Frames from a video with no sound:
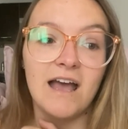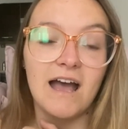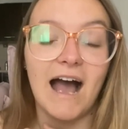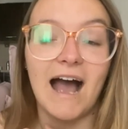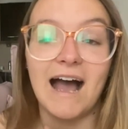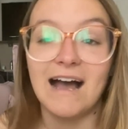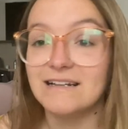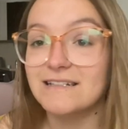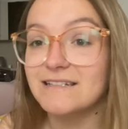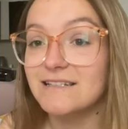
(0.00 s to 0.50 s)

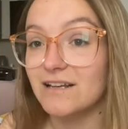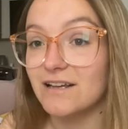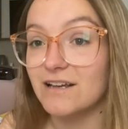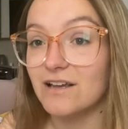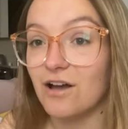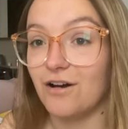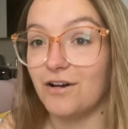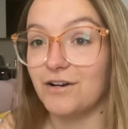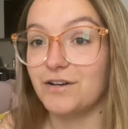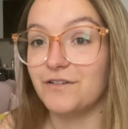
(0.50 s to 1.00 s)
has like
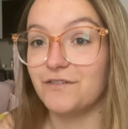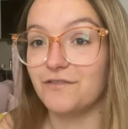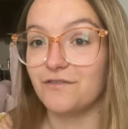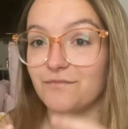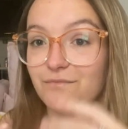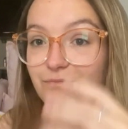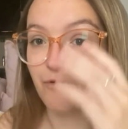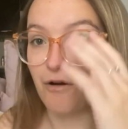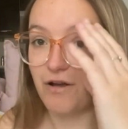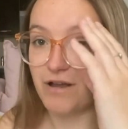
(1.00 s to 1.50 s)
kind
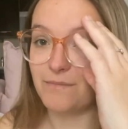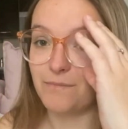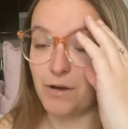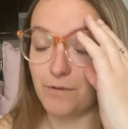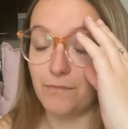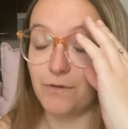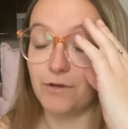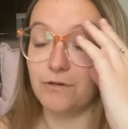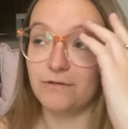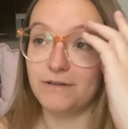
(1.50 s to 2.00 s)
of brightened my
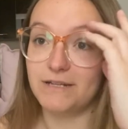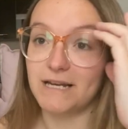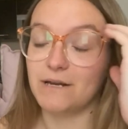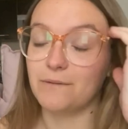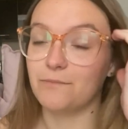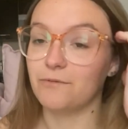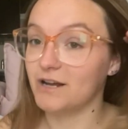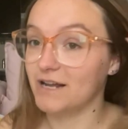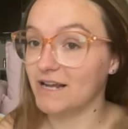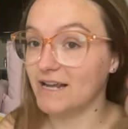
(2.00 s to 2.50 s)
mood in a
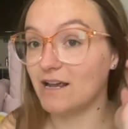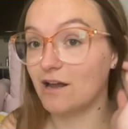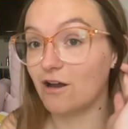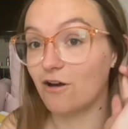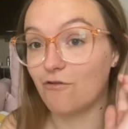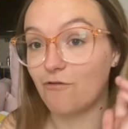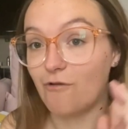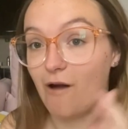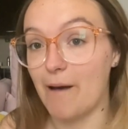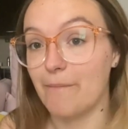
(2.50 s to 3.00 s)
pretty
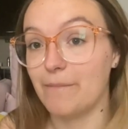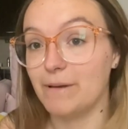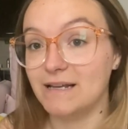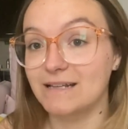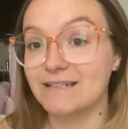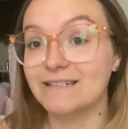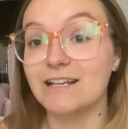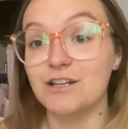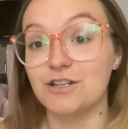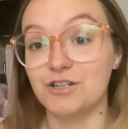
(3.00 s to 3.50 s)
crappy
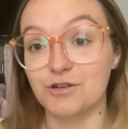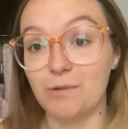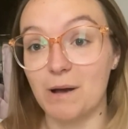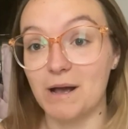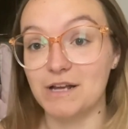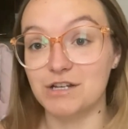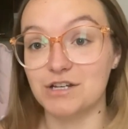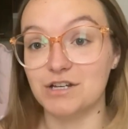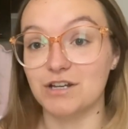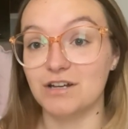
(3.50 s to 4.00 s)

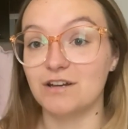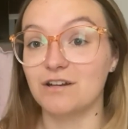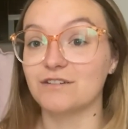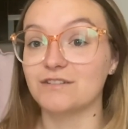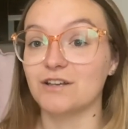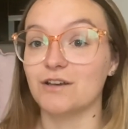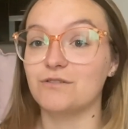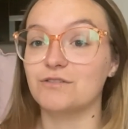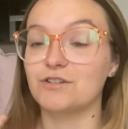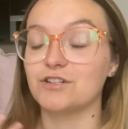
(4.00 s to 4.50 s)
situation.
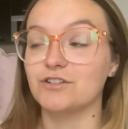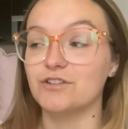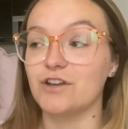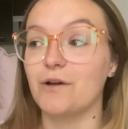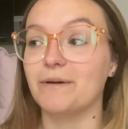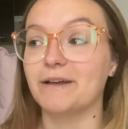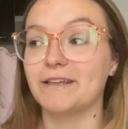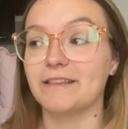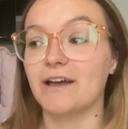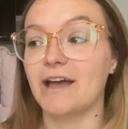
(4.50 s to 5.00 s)
So just
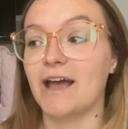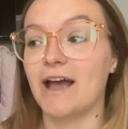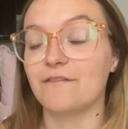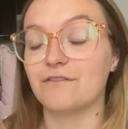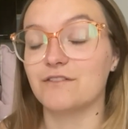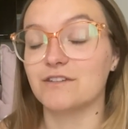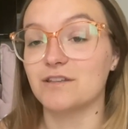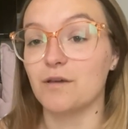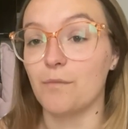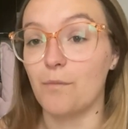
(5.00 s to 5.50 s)
knowing that I have
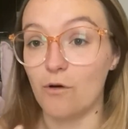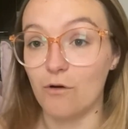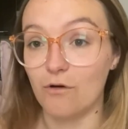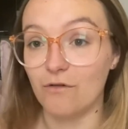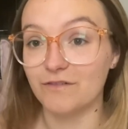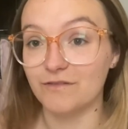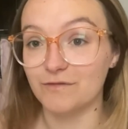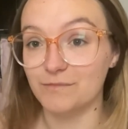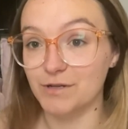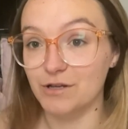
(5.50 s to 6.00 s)
the
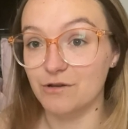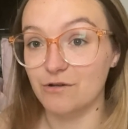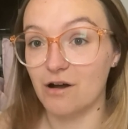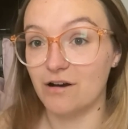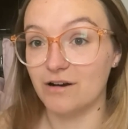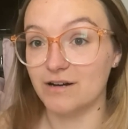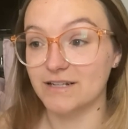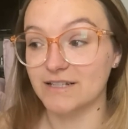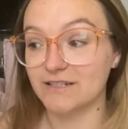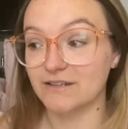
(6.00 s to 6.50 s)
support from you
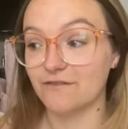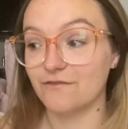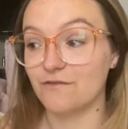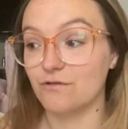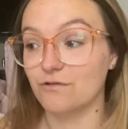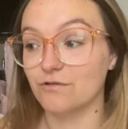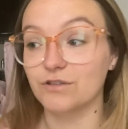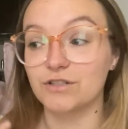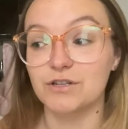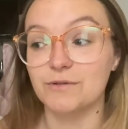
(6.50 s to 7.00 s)
guys
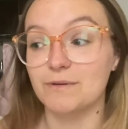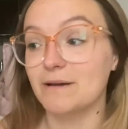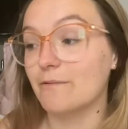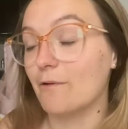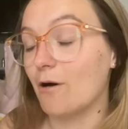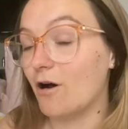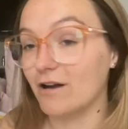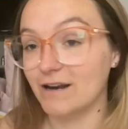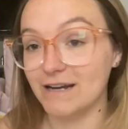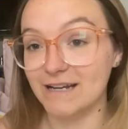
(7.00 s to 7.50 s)
for doing
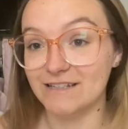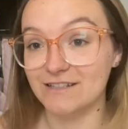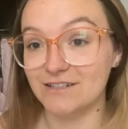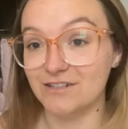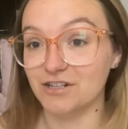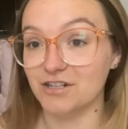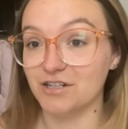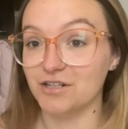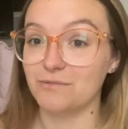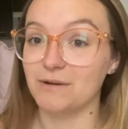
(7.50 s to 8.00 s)
what I need to
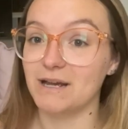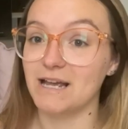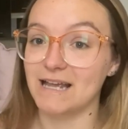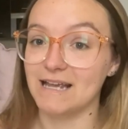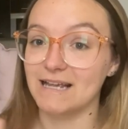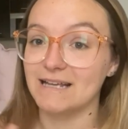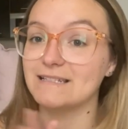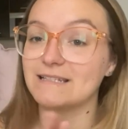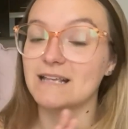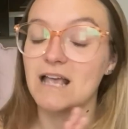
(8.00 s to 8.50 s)
do
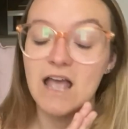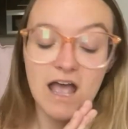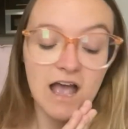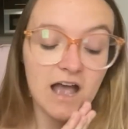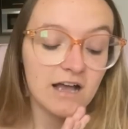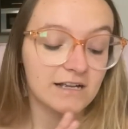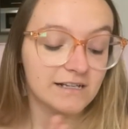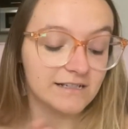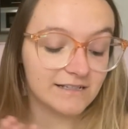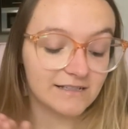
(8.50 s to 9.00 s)
is
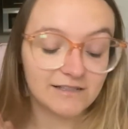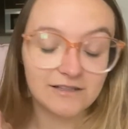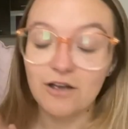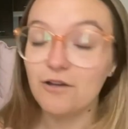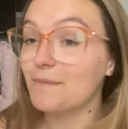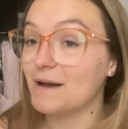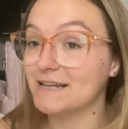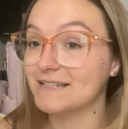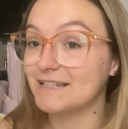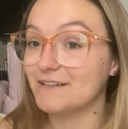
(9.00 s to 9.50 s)
so
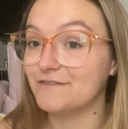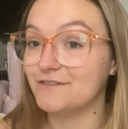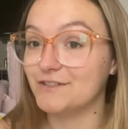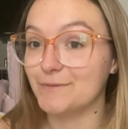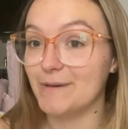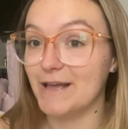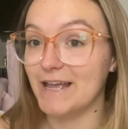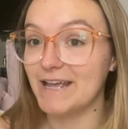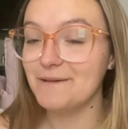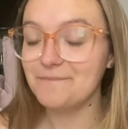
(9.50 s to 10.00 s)
massive to
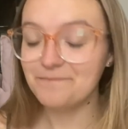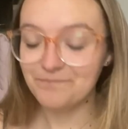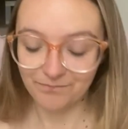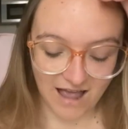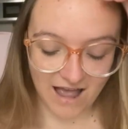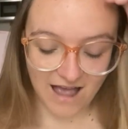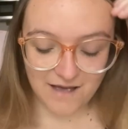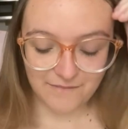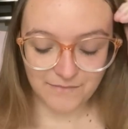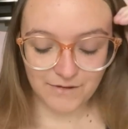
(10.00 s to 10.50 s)
me.
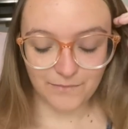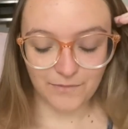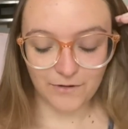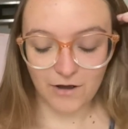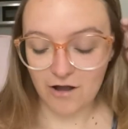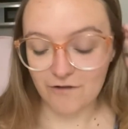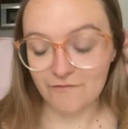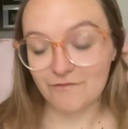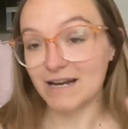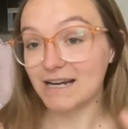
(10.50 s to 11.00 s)
But
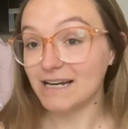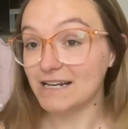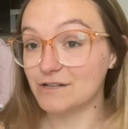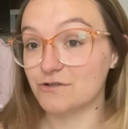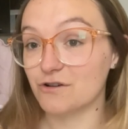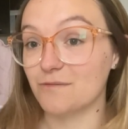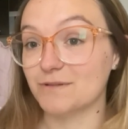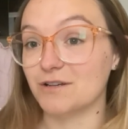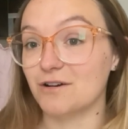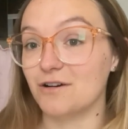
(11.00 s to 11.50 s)
I really
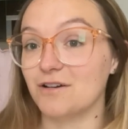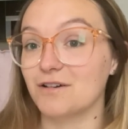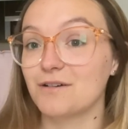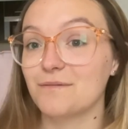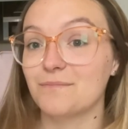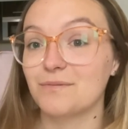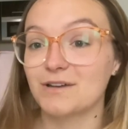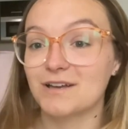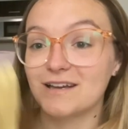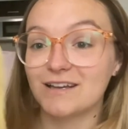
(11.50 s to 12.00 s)
dropped on
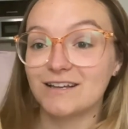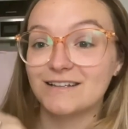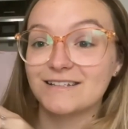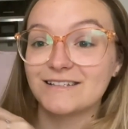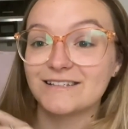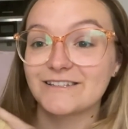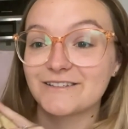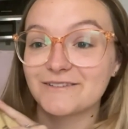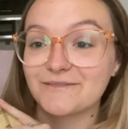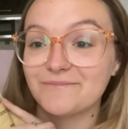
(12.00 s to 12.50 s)

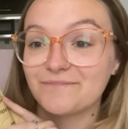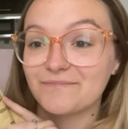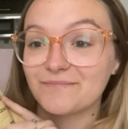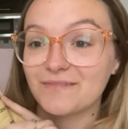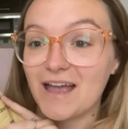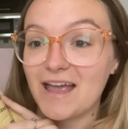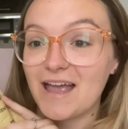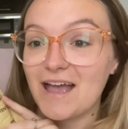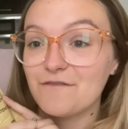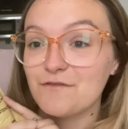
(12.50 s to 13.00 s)
because
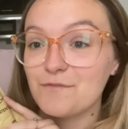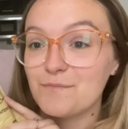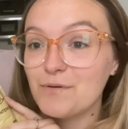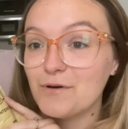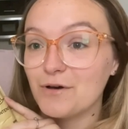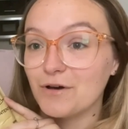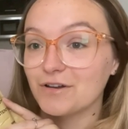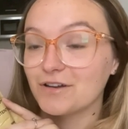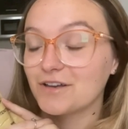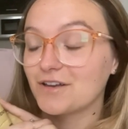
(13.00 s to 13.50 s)
I have a
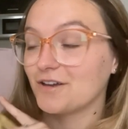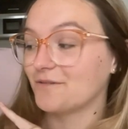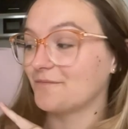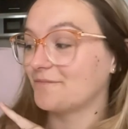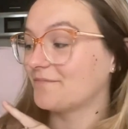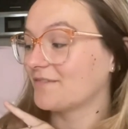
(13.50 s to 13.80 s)
book,